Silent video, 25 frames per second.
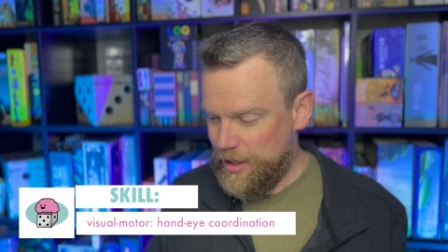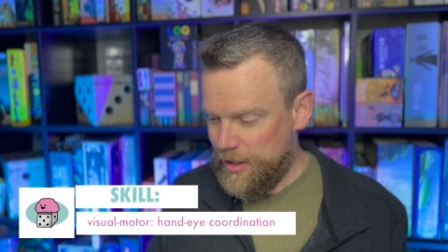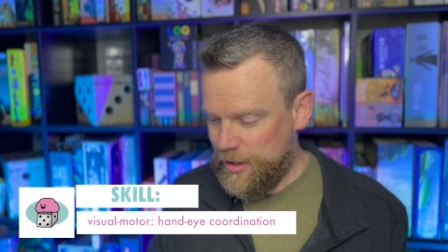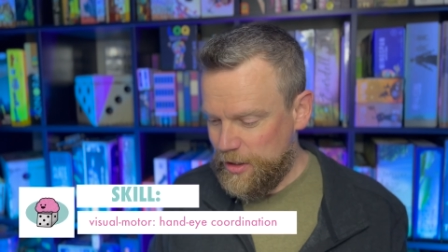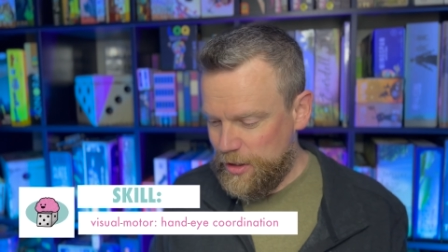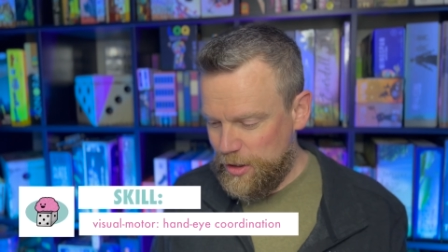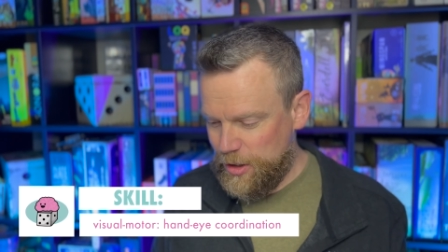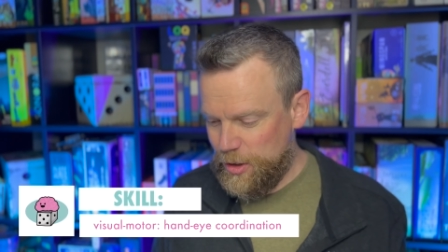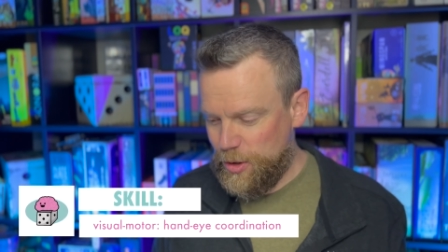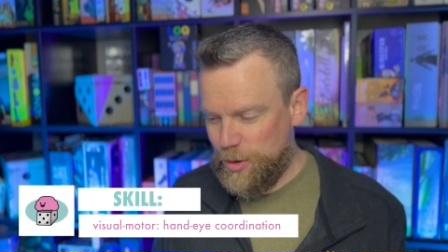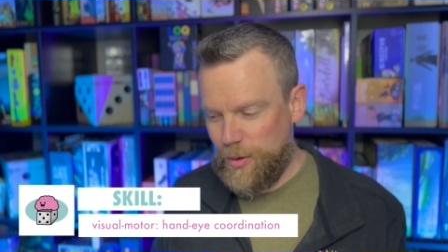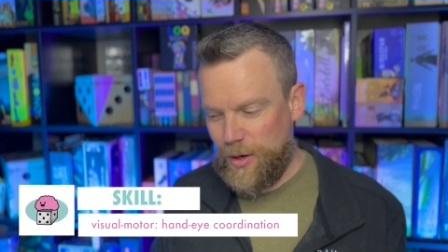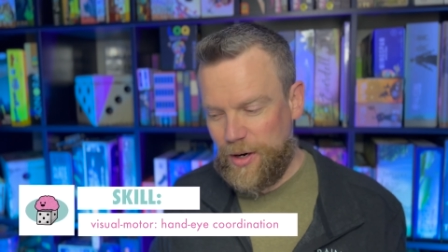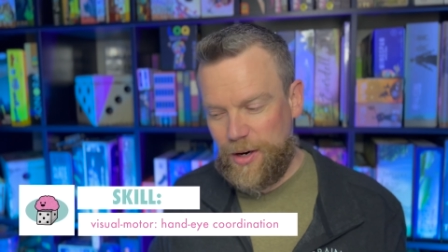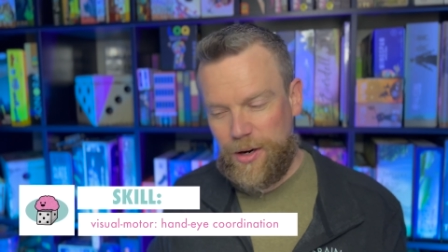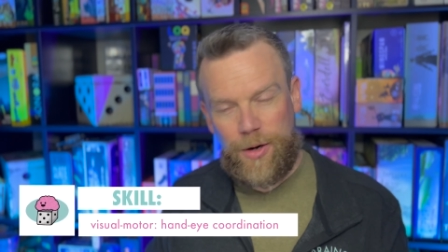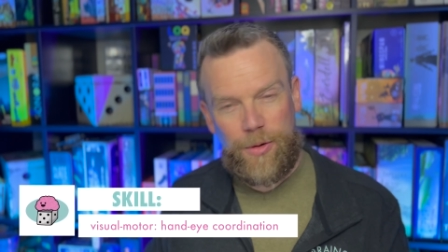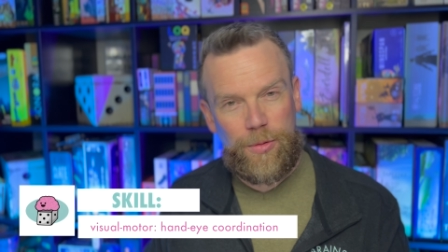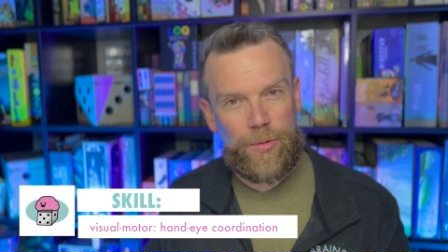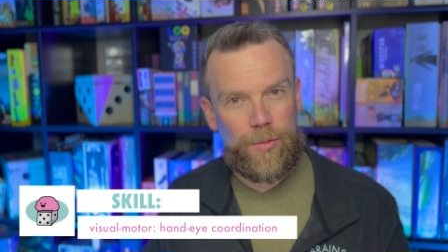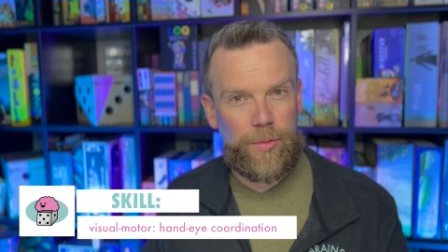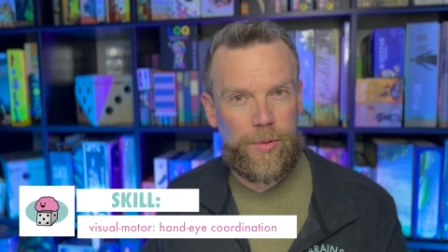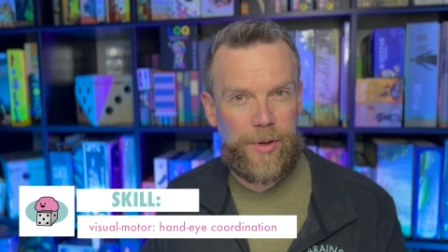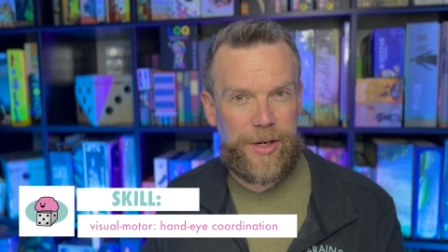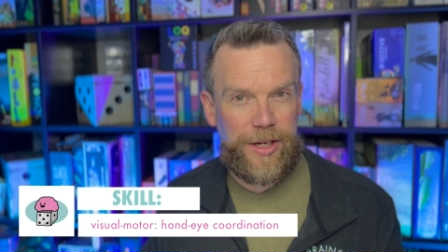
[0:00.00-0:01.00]
You are
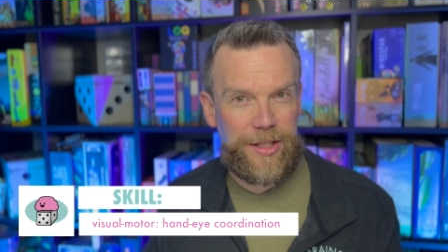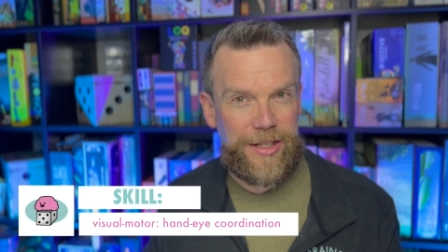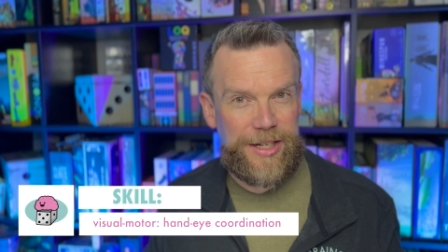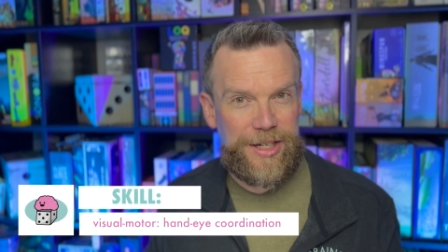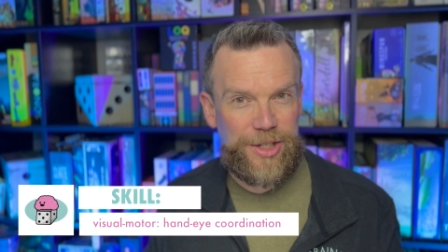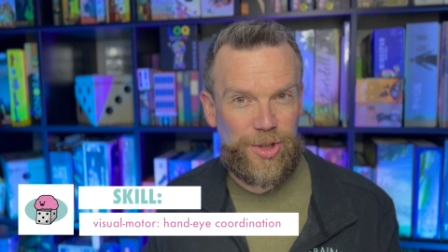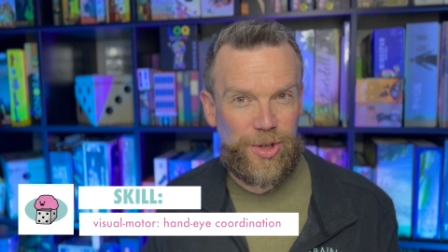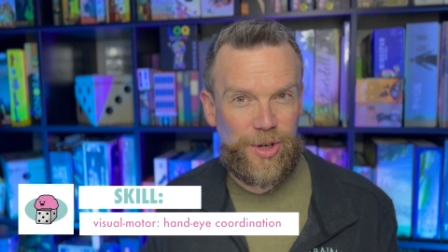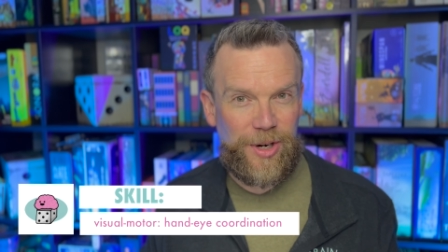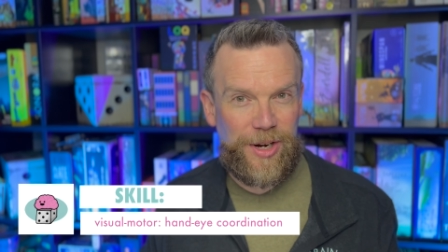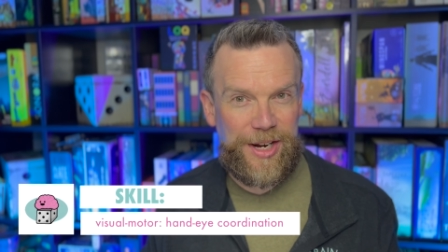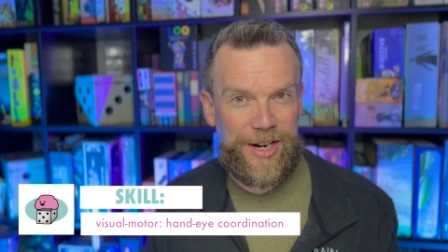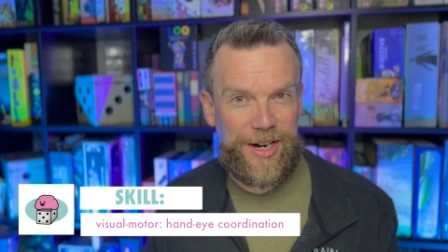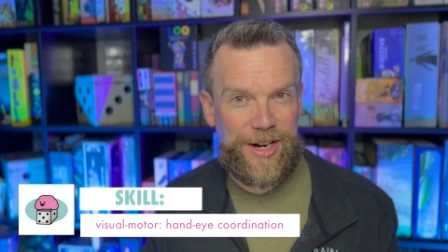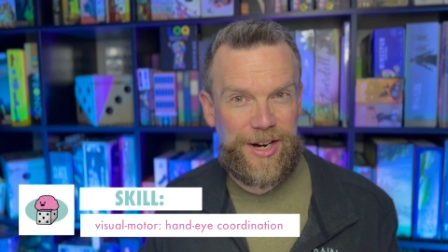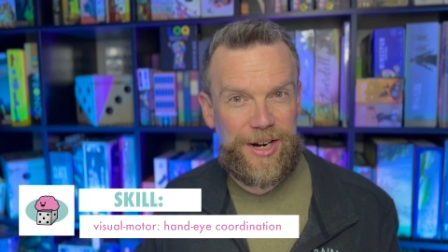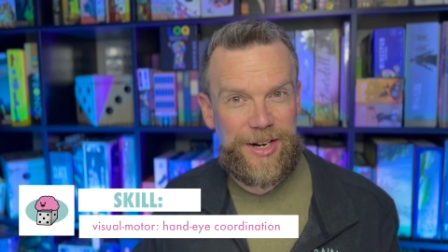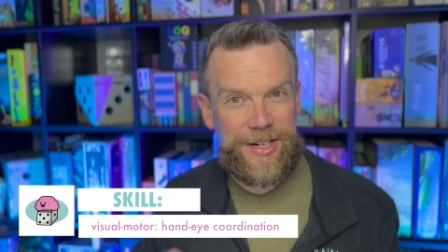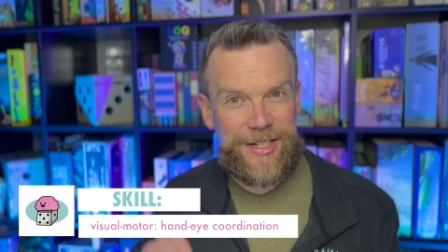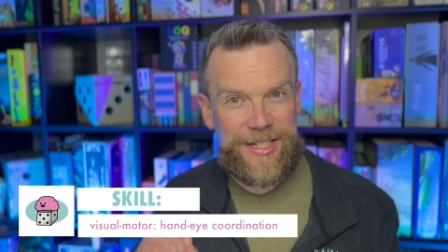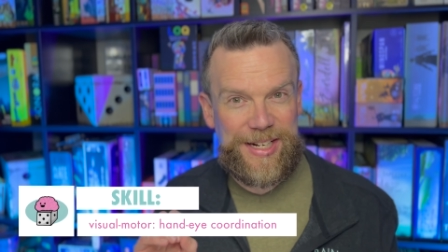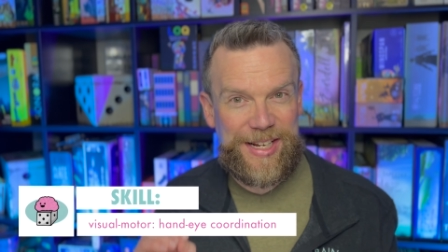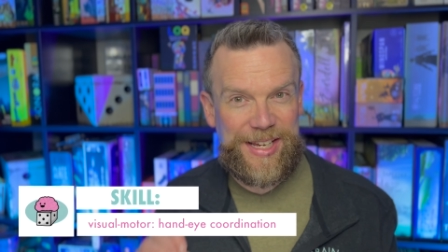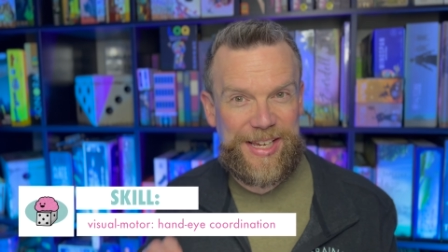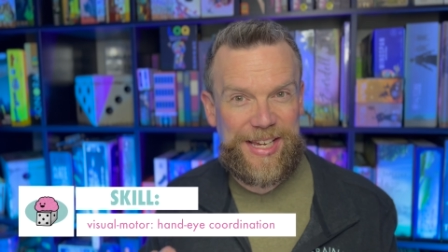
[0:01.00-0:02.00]
really trying
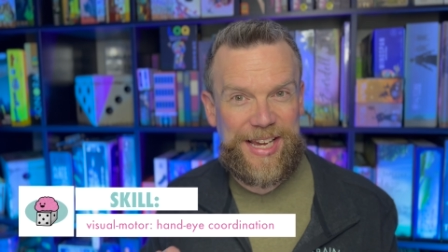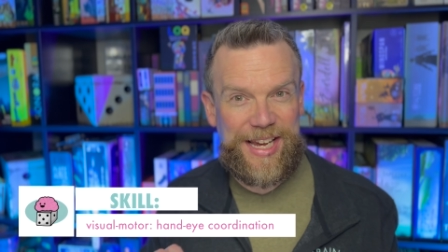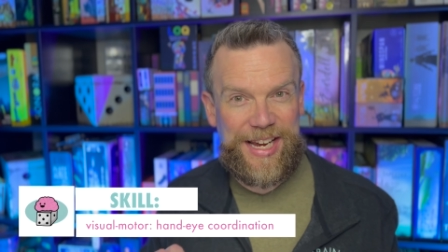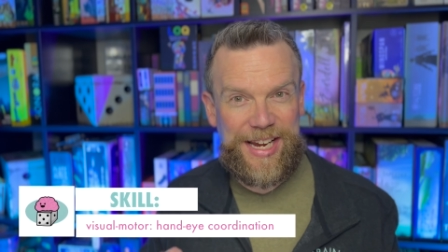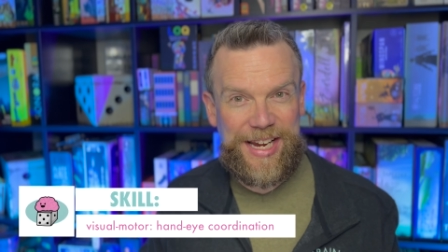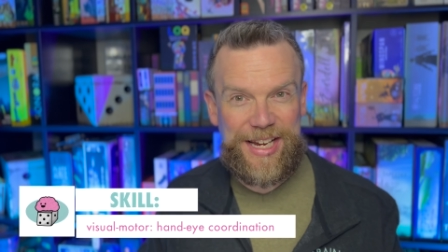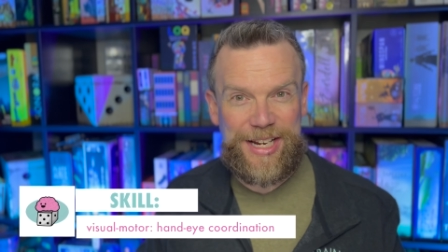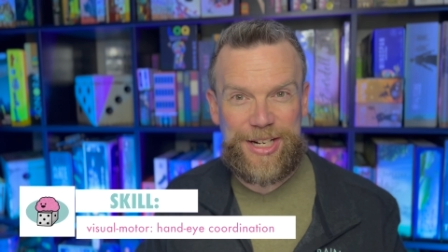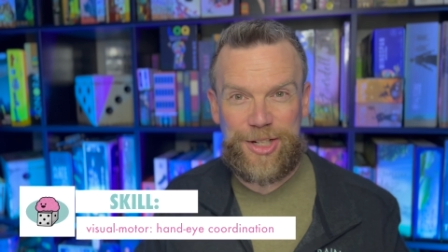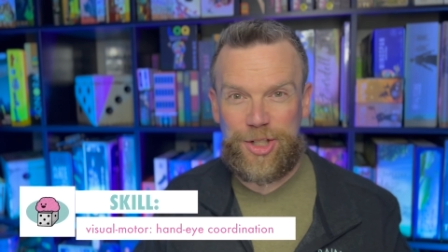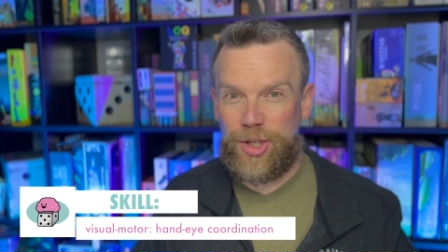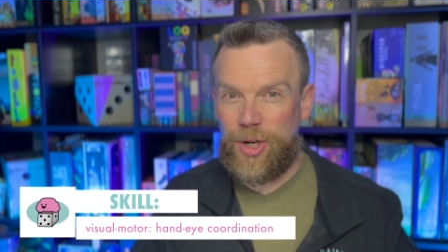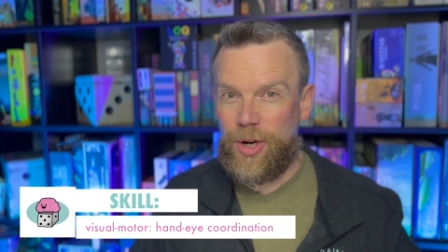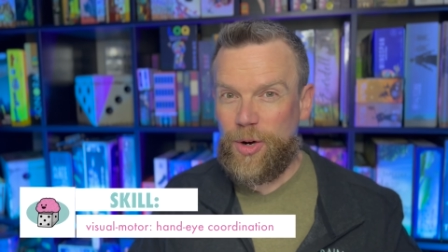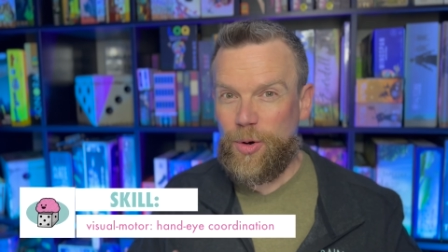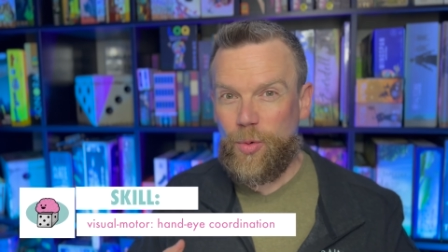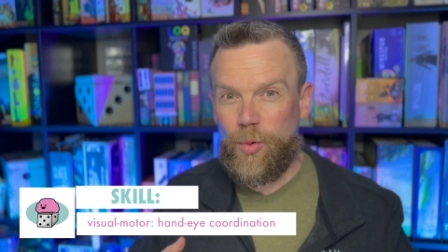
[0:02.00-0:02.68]
hard to gauge